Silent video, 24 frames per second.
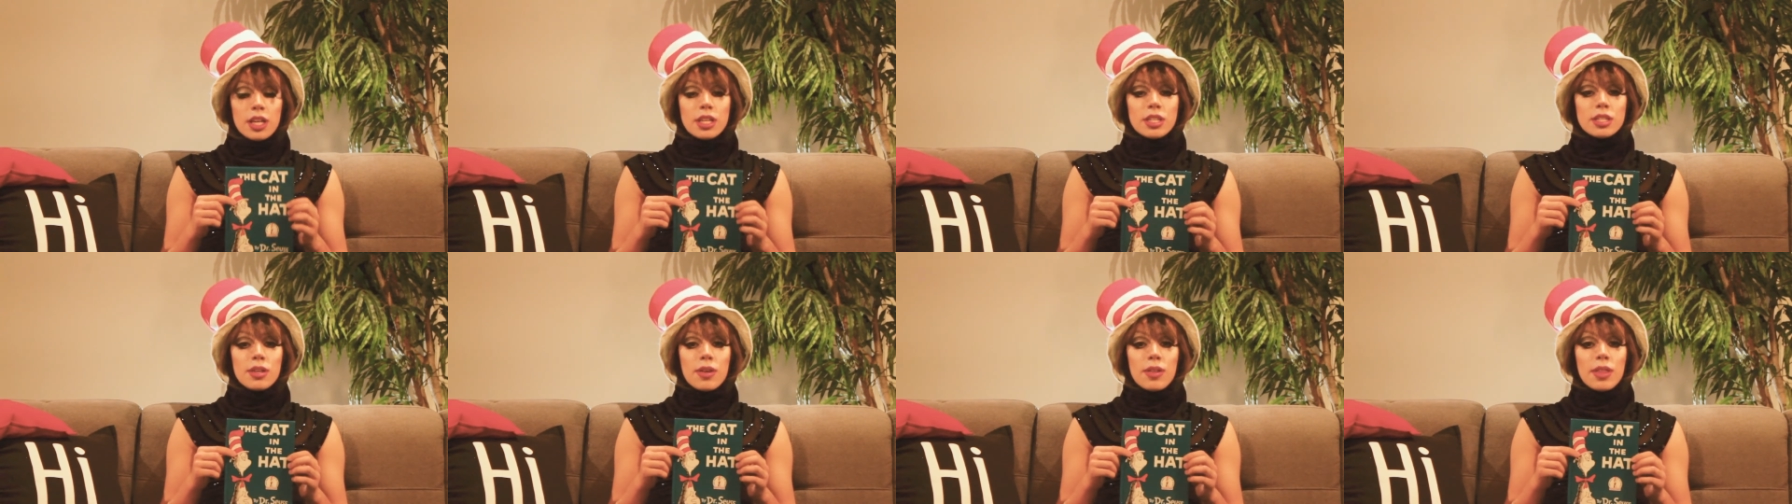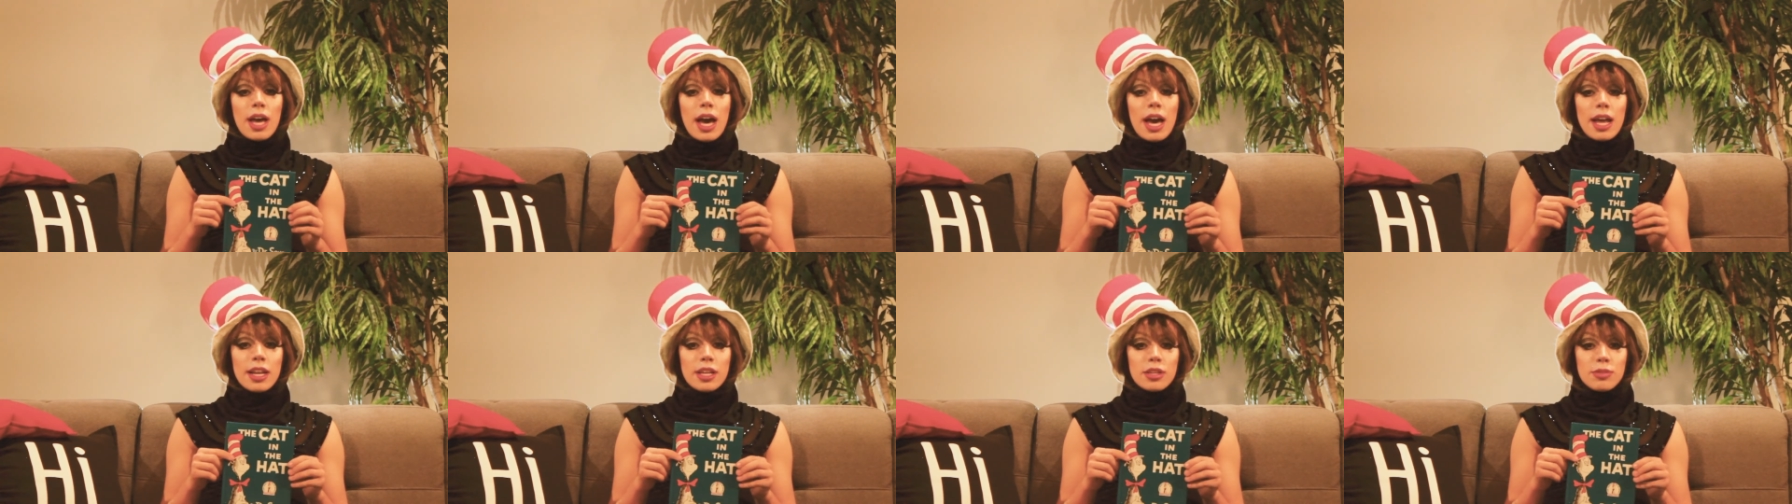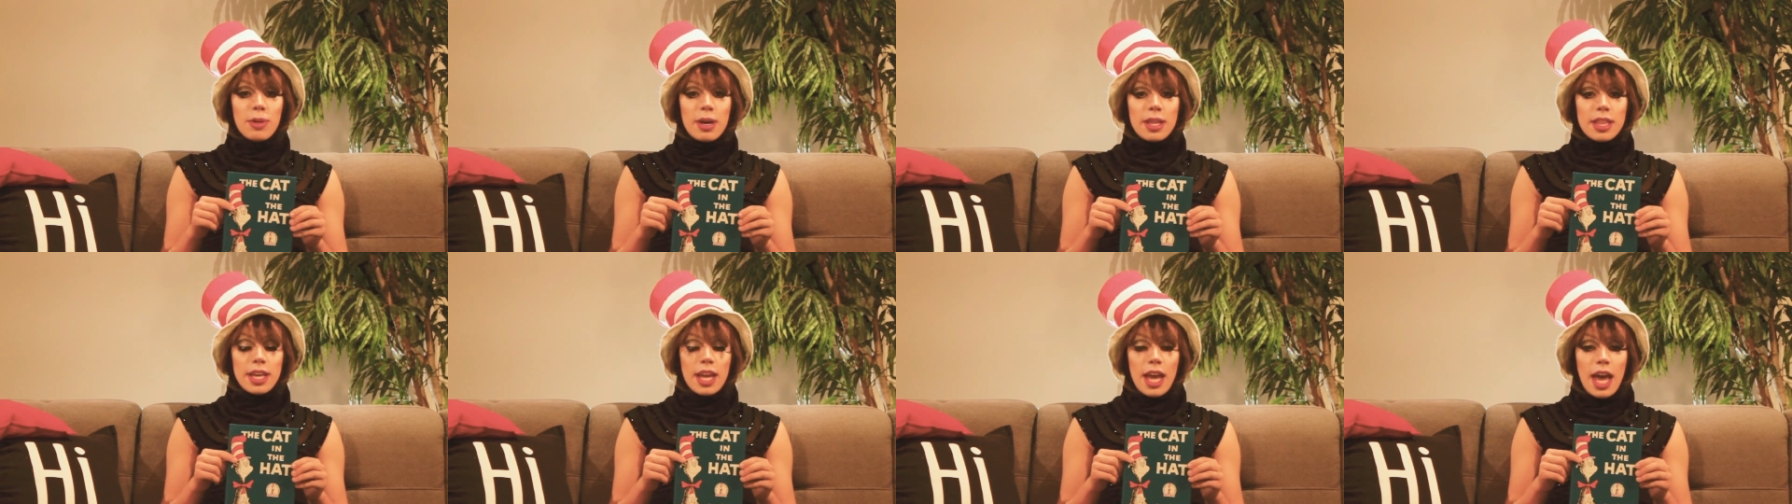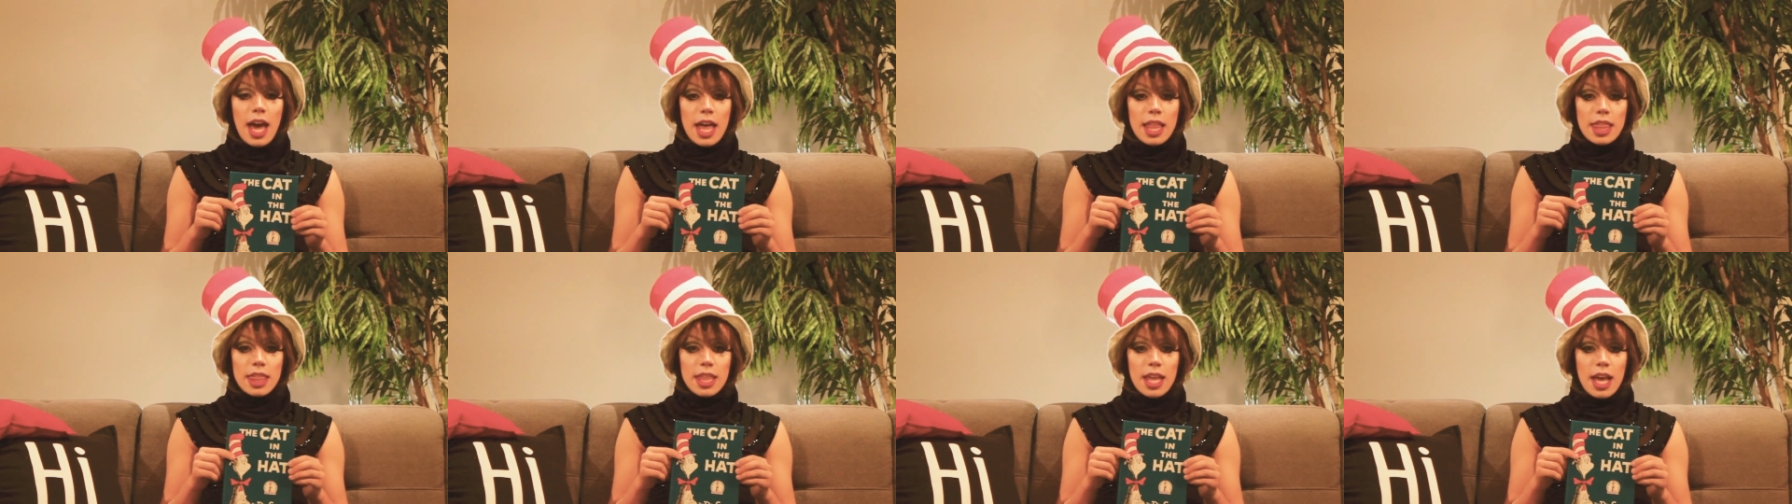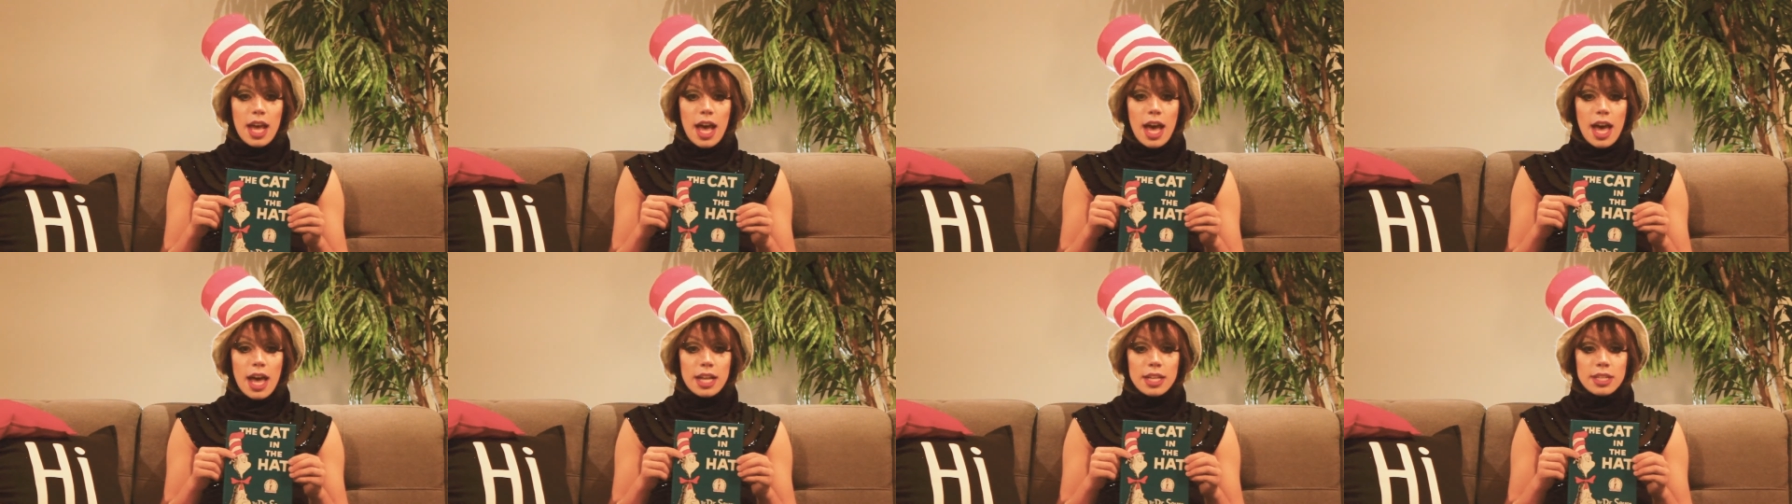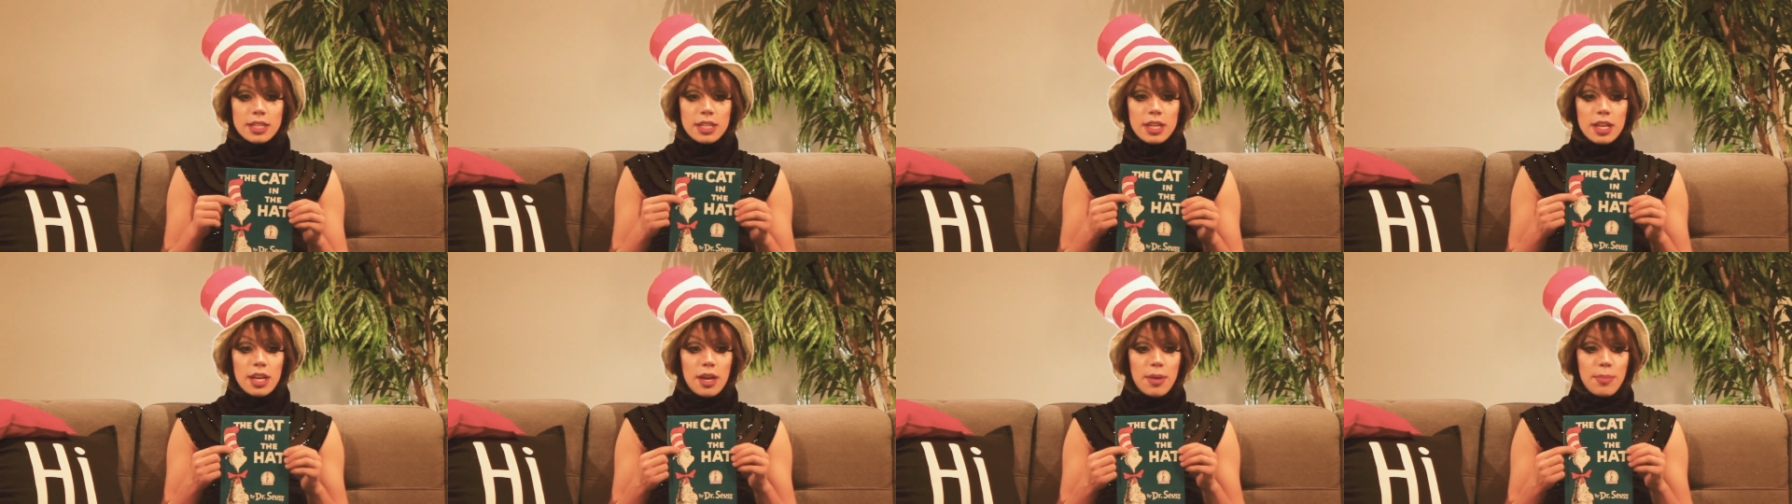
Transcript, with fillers: So that is why The Cat in the Hat